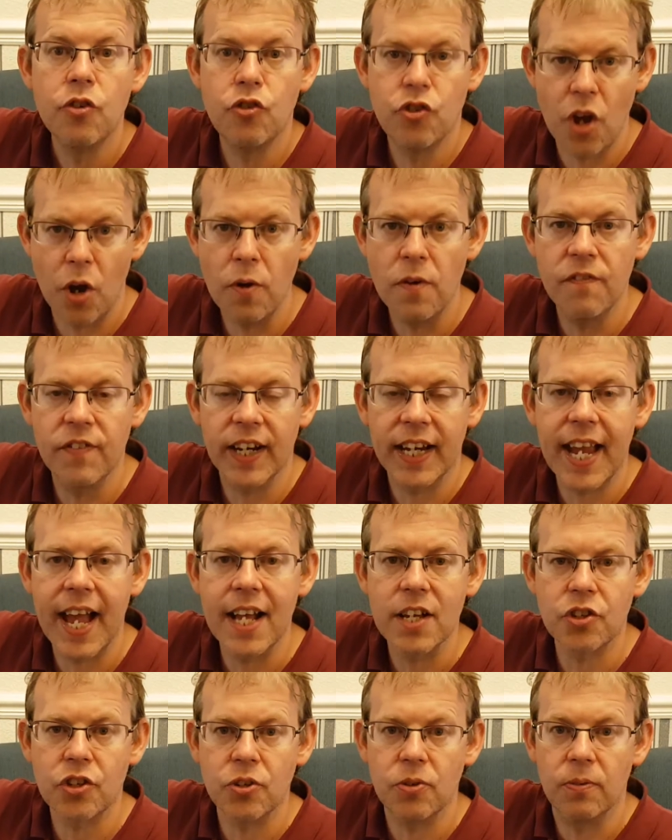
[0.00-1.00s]
Dover
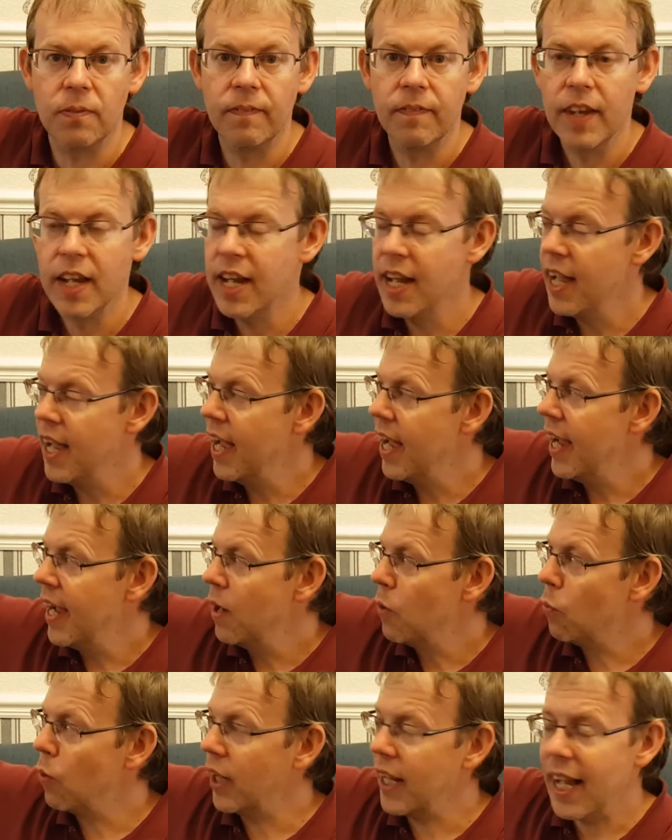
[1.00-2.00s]
Castle.
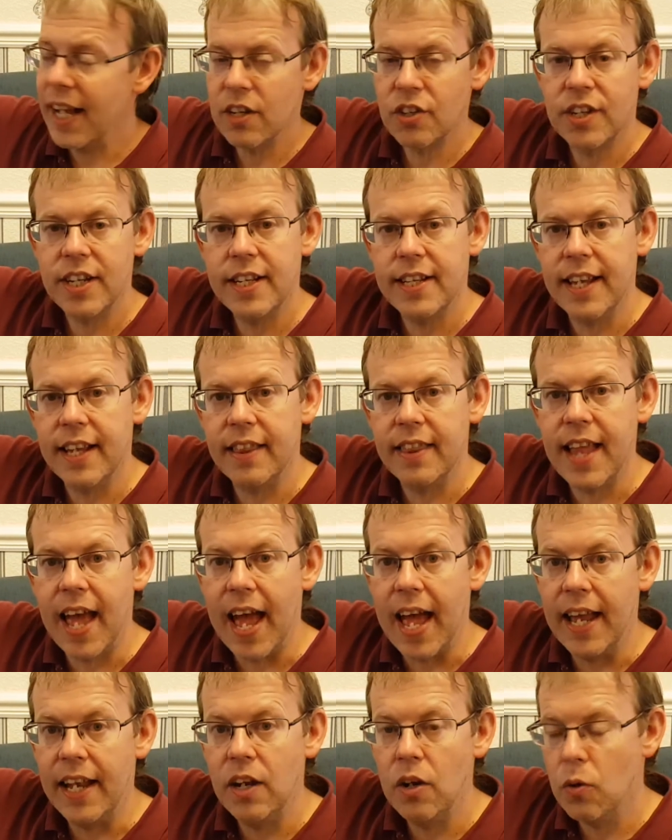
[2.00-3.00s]
What he actually did
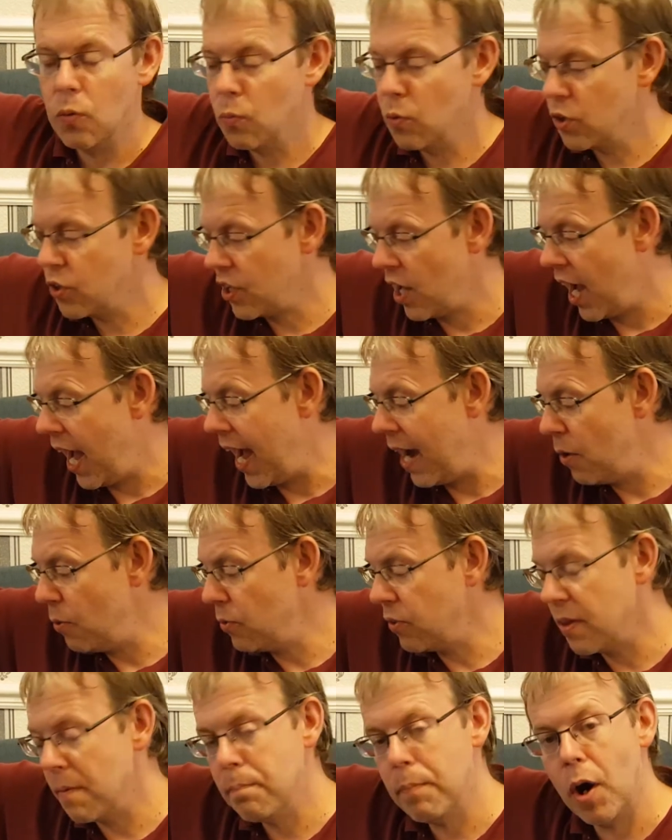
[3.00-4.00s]
then was
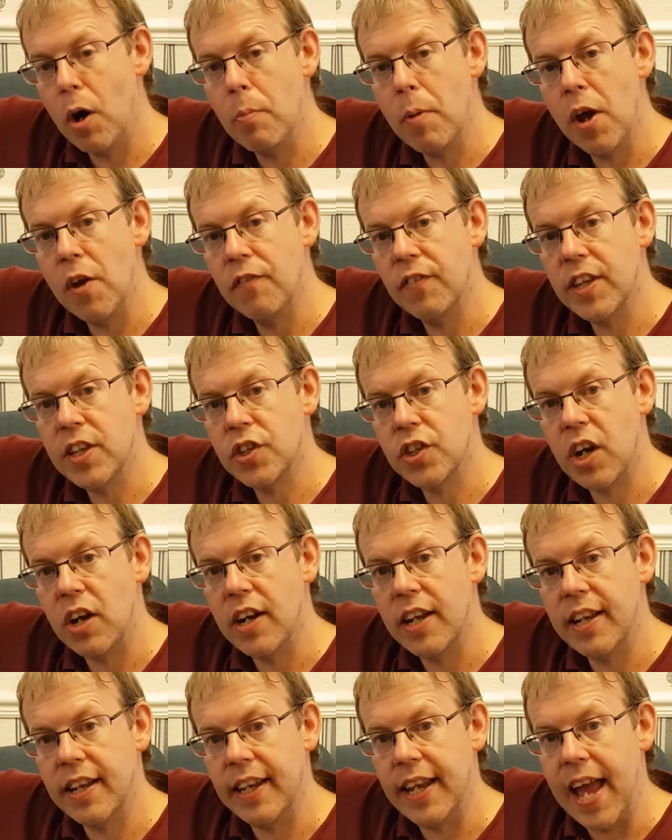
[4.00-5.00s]
held the bomb over the
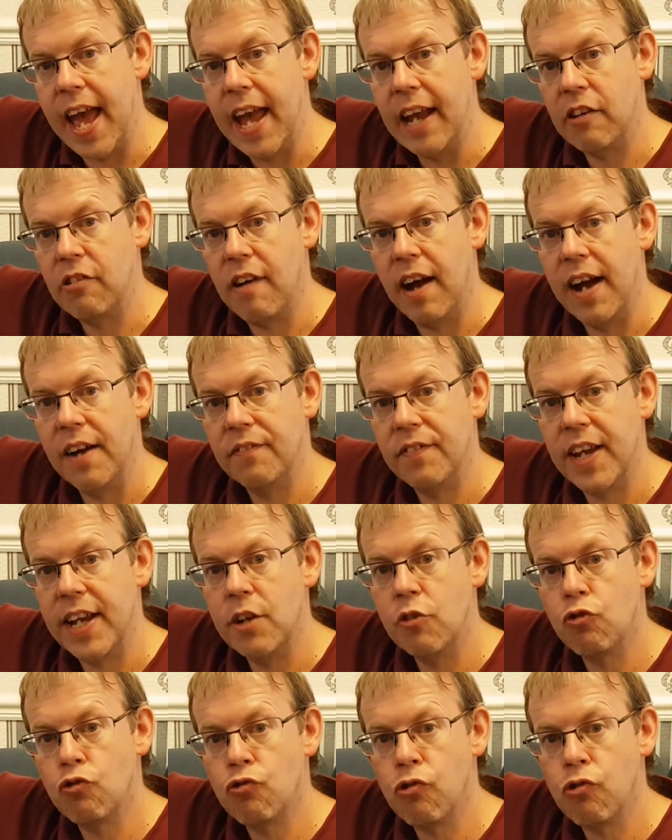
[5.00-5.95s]
side of the aircraft and